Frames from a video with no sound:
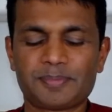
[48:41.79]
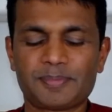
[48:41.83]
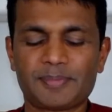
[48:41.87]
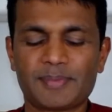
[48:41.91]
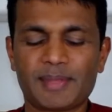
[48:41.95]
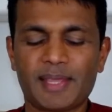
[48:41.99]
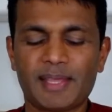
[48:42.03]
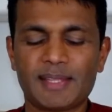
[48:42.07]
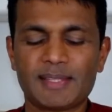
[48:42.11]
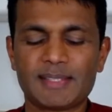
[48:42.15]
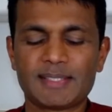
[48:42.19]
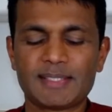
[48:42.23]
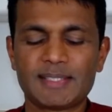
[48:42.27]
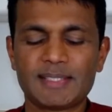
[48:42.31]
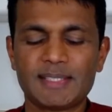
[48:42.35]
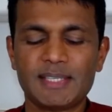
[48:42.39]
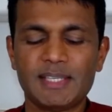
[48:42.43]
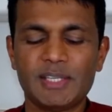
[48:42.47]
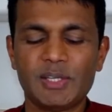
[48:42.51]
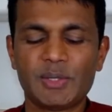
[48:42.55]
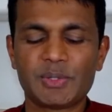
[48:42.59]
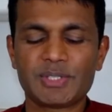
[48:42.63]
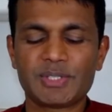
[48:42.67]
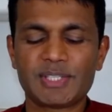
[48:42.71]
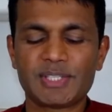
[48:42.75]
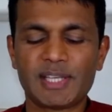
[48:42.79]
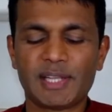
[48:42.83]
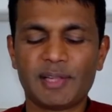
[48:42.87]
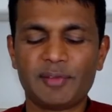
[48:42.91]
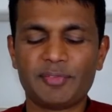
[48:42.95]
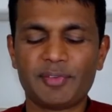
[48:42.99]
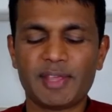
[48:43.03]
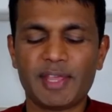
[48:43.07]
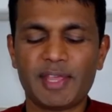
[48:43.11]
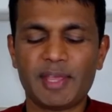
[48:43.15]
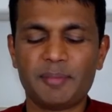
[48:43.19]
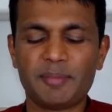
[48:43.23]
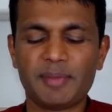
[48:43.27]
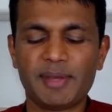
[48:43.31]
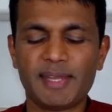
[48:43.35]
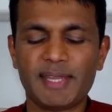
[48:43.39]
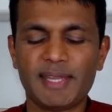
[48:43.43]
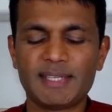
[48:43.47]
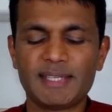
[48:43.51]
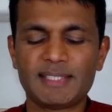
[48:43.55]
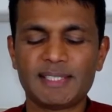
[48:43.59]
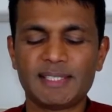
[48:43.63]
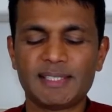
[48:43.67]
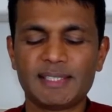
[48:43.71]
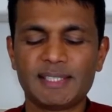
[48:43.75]
And see yourself
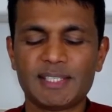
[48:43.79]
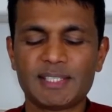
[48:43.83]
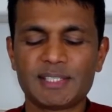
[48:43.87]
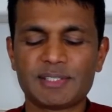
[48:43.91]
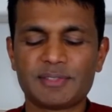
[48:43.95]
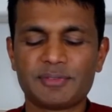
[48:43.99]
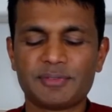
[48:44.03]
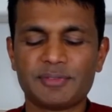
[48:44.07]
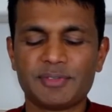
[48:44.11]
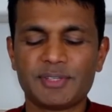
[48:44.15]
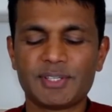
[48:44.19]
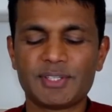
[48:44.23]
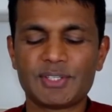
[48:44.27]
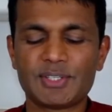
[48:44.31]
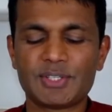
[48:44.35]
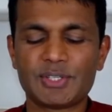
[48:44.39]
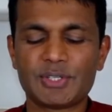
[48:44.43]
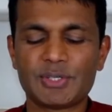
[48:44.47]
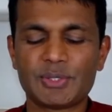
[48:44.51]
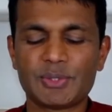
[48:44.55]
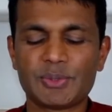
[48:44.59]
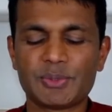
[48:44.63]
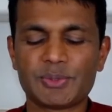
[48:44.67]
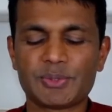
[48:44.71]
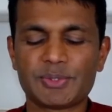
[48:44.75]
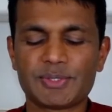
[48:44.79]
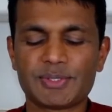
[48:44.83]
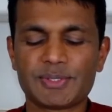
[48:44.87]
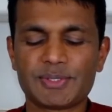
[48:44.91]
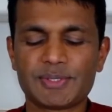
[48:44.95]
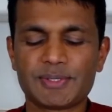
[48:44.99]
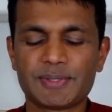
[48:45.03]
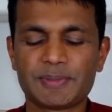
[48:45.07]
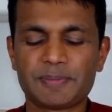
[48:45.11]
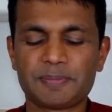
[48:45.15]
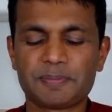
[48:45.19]
emanating these virtues